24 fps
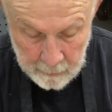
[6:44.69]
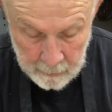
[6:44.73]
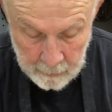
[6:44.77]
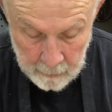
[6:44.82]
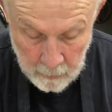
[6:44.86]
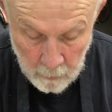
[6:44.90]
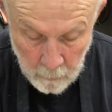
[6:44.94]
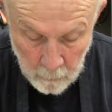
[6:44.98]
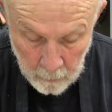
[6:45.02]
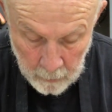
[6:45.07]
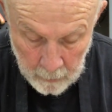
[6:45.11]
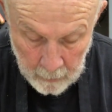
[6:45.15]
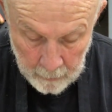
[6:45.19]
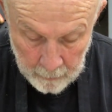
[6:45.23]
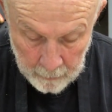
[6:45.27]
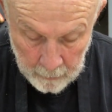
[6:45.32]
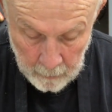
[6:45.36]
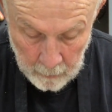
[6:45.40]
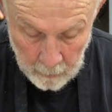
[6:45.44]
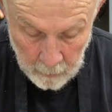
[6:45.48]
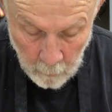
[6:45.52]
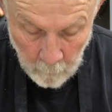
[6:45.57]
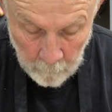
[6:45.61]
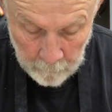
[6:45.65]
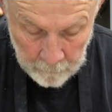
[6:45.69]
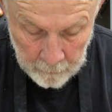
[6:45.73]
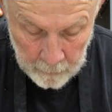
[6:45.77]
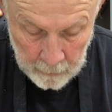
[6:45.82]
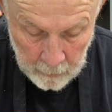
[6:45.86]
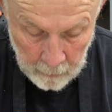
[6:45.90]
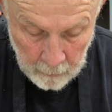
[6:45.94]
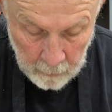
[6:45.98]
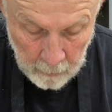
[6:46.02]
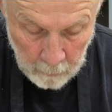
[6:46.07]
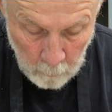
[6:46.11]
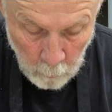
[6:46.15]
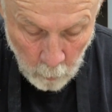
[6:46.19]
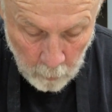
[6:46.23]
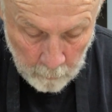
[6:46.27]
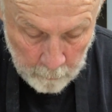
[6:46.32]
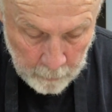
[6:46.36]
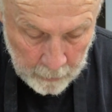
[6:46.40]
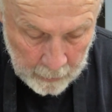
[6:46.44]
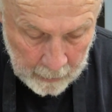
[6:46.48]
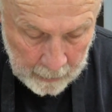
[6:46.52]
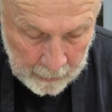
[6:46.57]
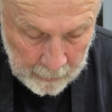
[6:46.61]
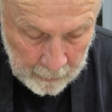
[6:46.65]
So hopefully a little more
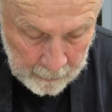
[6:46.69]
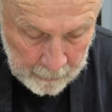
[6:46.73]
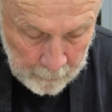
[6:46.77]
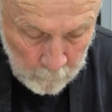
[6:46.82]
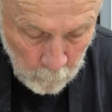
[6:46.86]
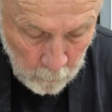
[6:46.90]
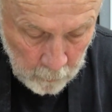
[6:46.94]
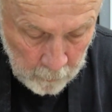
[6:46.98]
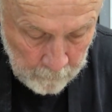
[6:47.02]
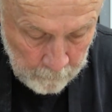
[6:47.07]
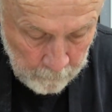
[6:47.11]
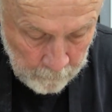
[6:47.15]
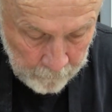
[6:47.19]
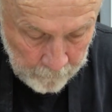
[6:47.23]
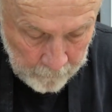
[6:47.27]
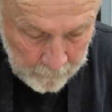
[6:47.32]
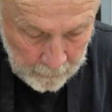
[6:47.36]
paddling will